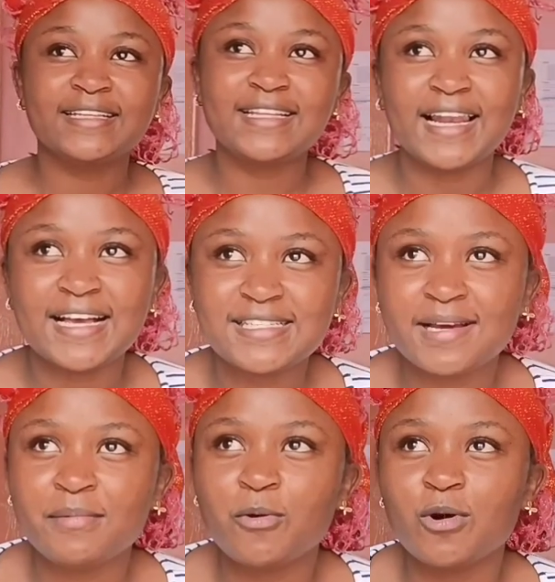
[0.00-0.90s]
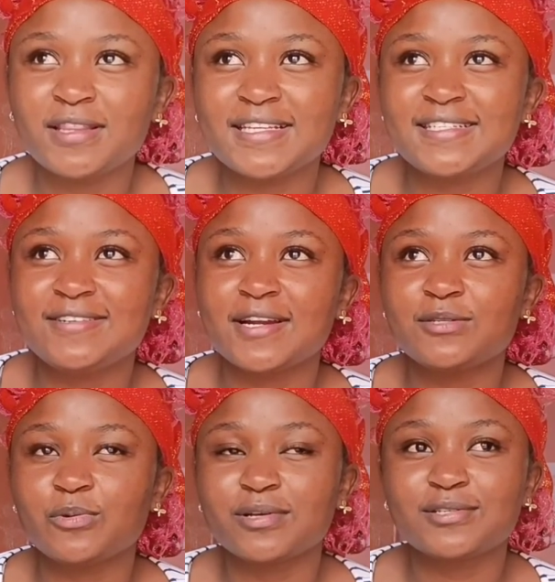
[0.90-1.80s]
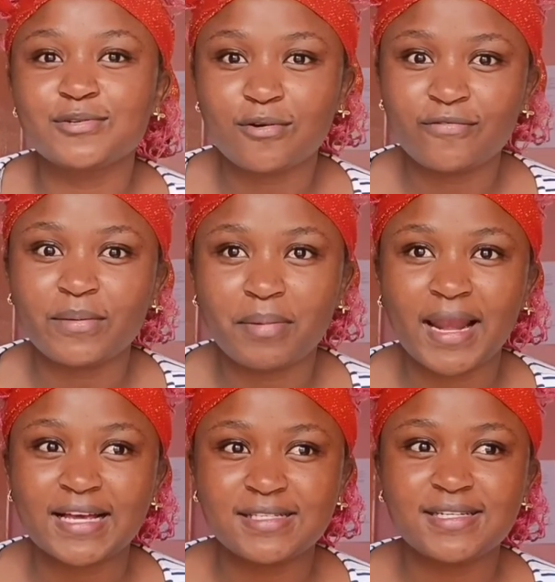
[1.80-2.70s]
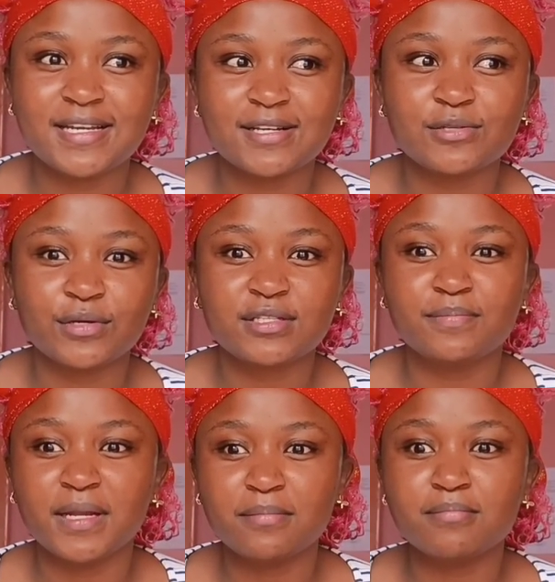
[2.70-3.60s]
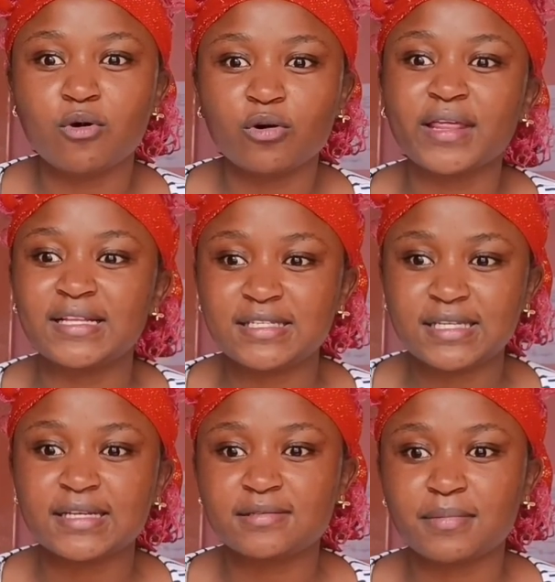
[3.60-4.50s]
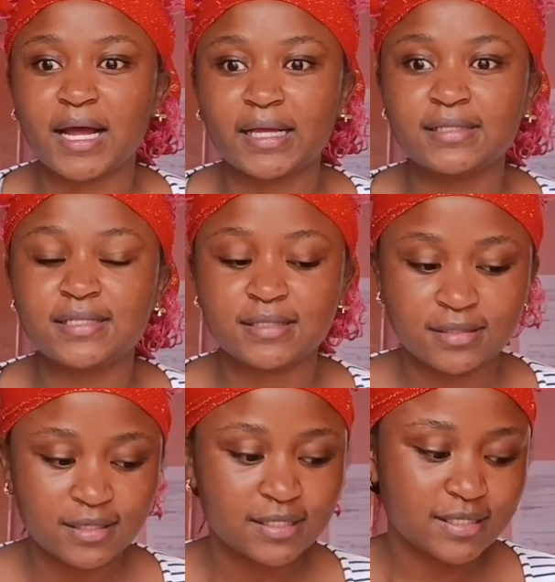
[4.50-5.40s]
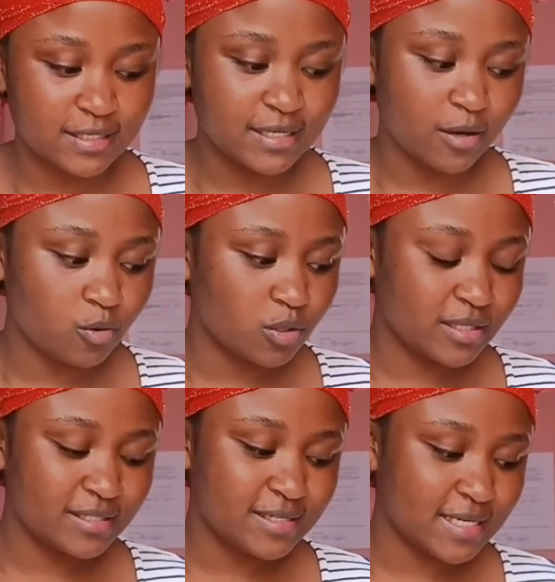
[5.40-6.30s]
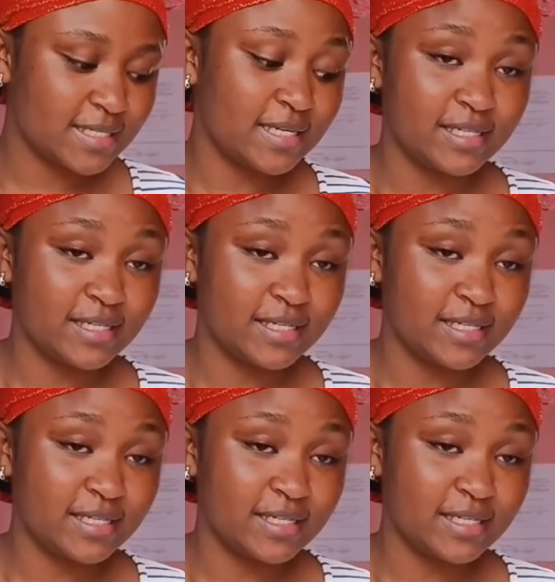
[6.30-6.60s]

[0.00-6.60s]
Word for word: the last time i wore this dress was november last year so it's been more than six months since i wore this dress